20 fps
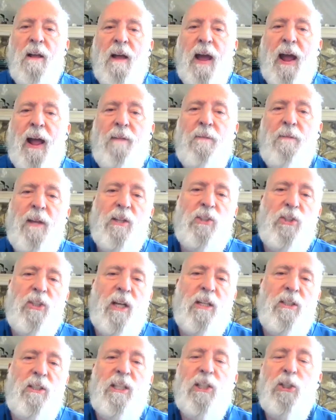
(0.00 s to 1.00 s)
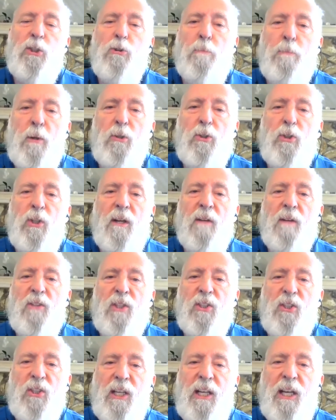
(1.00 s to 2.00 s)
and this distribution of
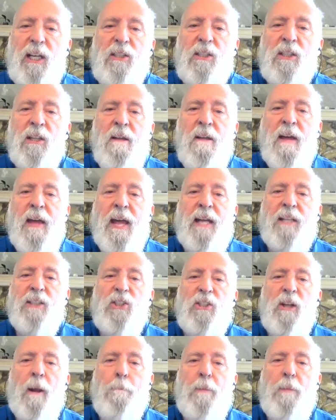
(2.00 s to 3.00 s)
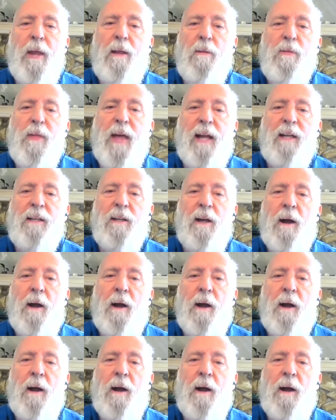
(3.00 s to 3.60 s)
disease is something that